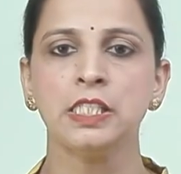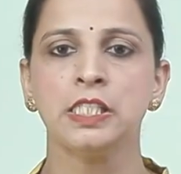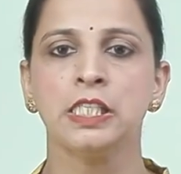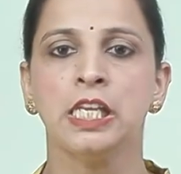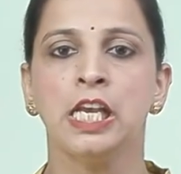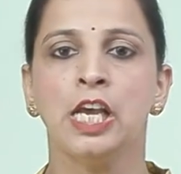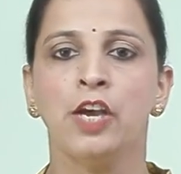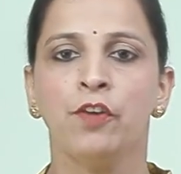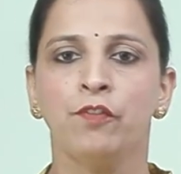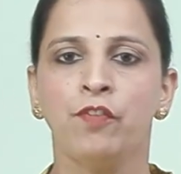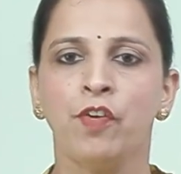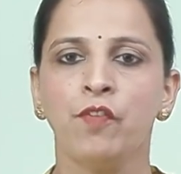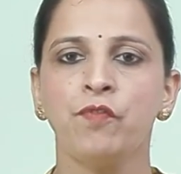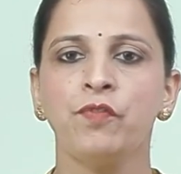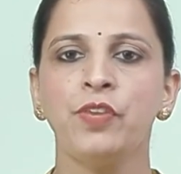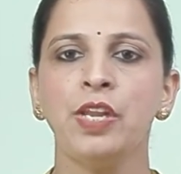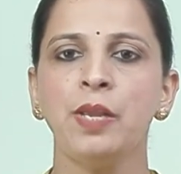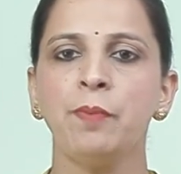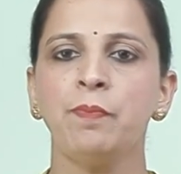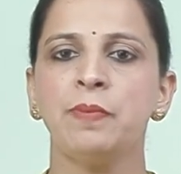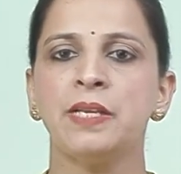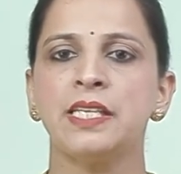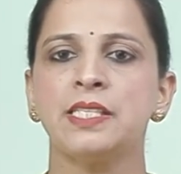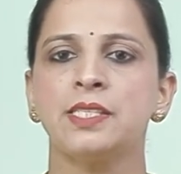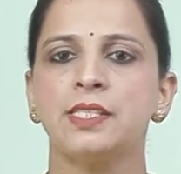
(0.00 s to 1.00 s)
is 50
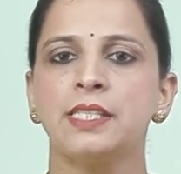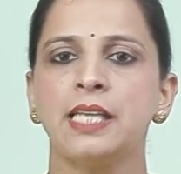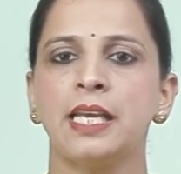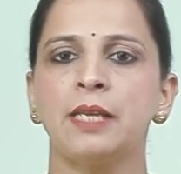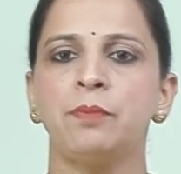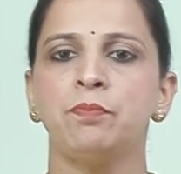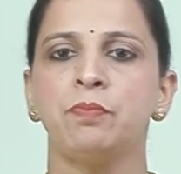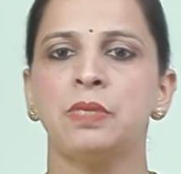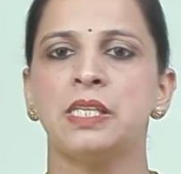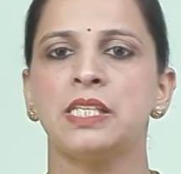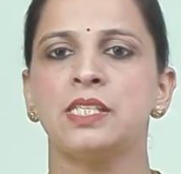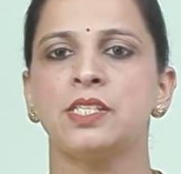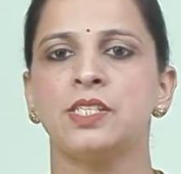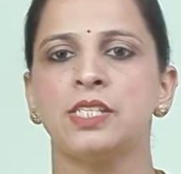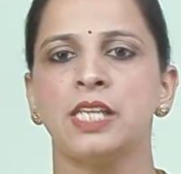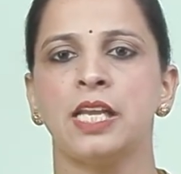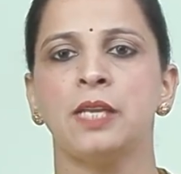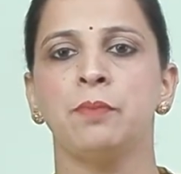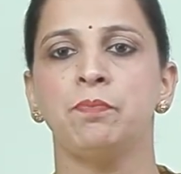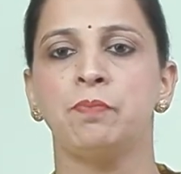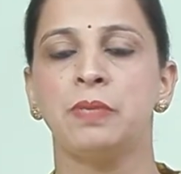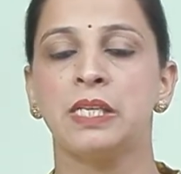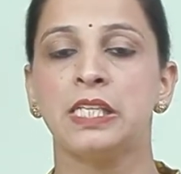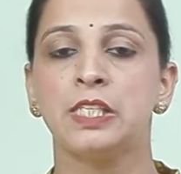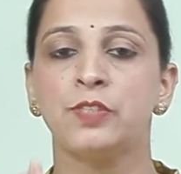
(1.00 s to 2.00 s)
plus 10 plus
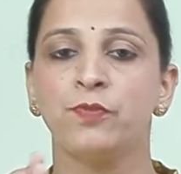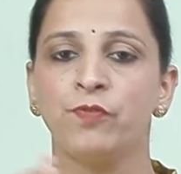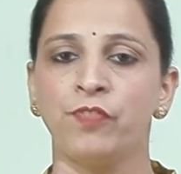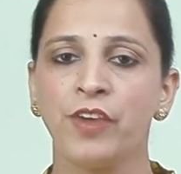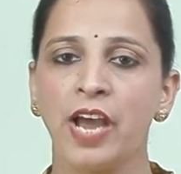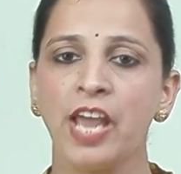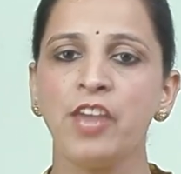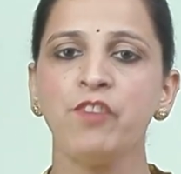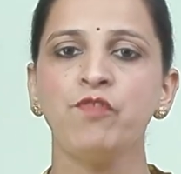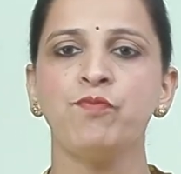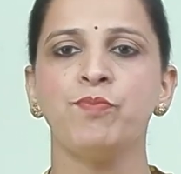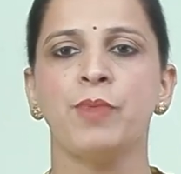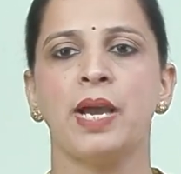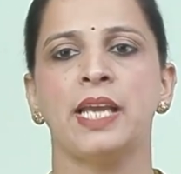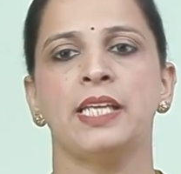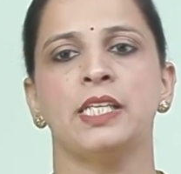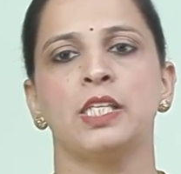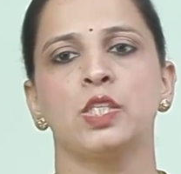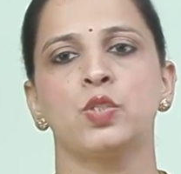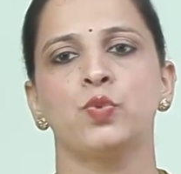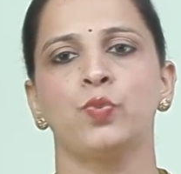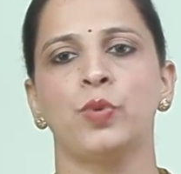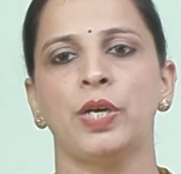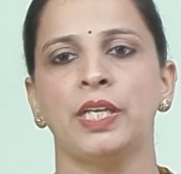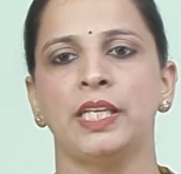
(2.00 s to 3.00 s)
10 plus 5
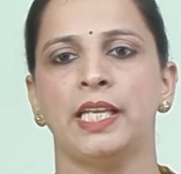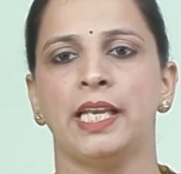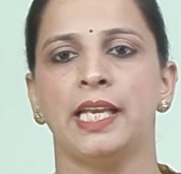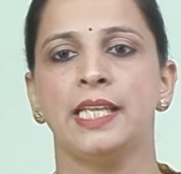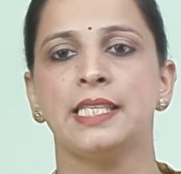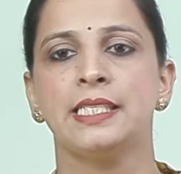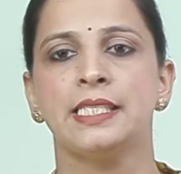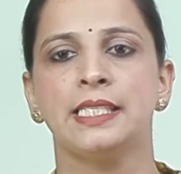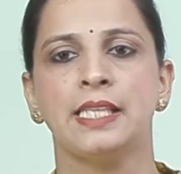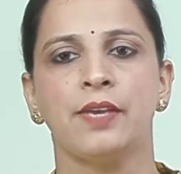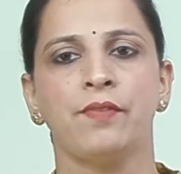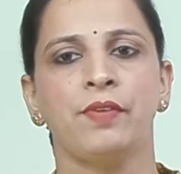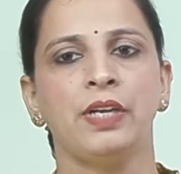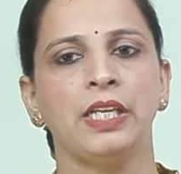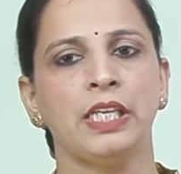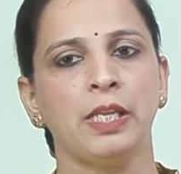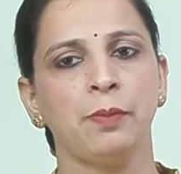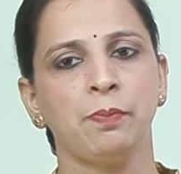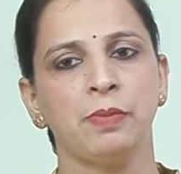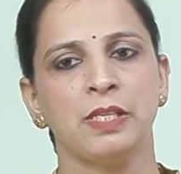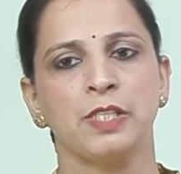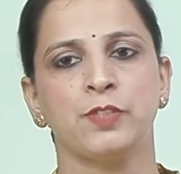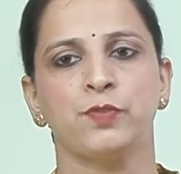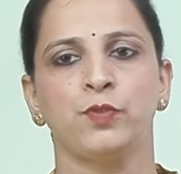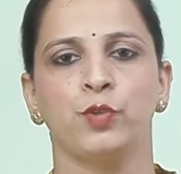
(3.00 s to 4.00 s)
minus 1 is 70
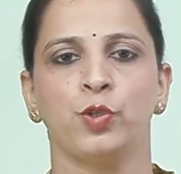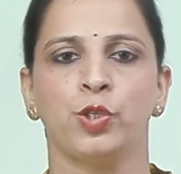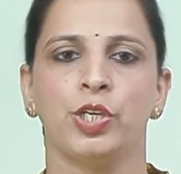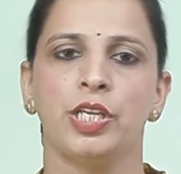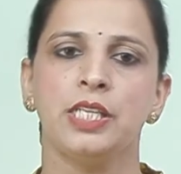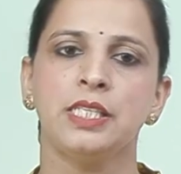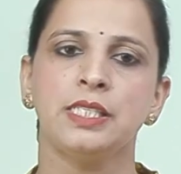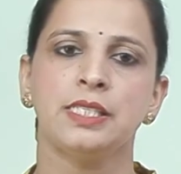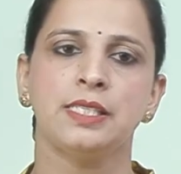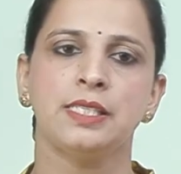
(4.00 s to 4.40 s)
plus 4 is